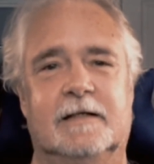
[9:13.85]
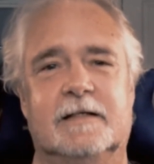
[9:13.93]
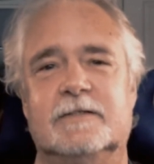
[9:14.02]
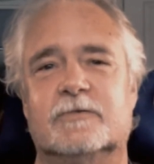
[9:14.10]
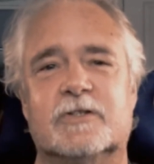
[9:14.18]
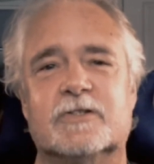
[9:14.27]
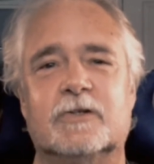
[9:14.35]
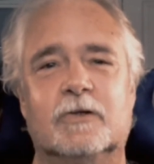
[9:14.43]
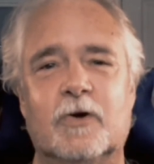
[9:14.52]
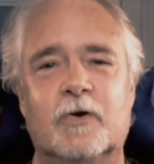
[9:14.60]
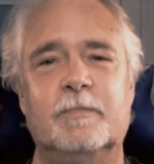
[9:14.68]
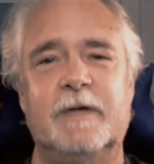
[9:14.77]
These are just
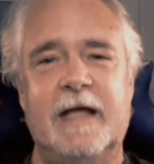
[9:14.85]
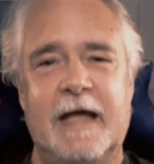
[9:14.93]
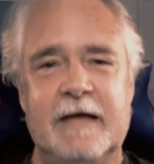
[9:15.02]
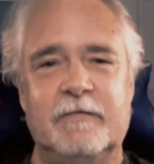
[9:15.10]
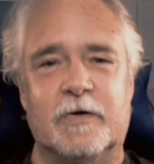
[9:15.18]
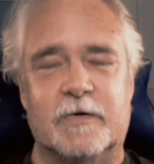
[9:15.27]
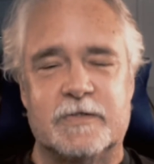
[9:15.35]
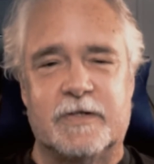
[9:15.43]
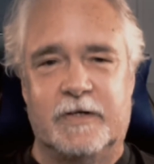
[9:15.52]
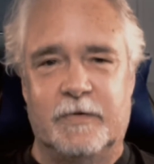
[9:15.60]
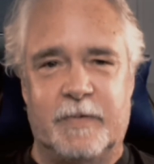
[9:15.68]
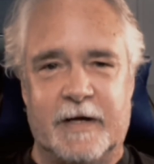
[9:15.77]
learned behaviors
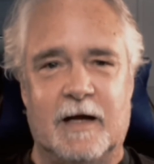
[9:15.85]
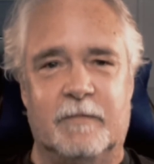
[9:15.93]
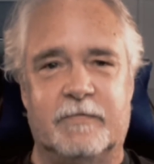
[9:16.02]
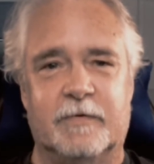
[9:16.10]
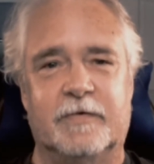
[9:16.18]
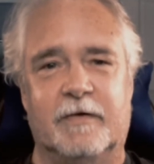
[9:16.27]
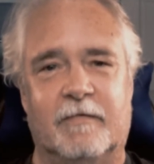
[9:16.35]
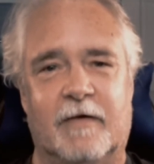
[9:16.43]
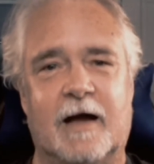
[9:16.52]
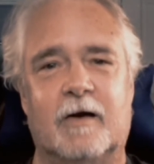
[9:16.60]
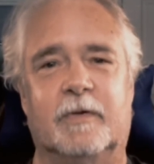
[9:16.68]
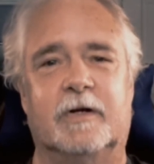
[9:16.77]
that you pick up from the
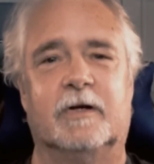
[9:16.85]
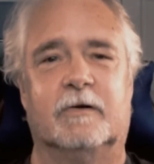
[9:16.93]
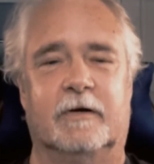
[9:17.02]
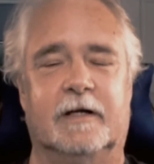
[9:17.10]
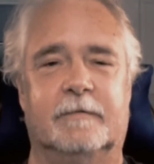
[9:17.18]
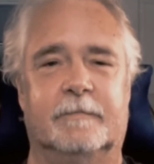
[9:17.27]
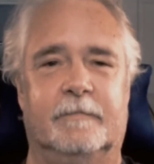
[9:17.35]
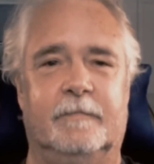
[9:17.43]
environment you're in.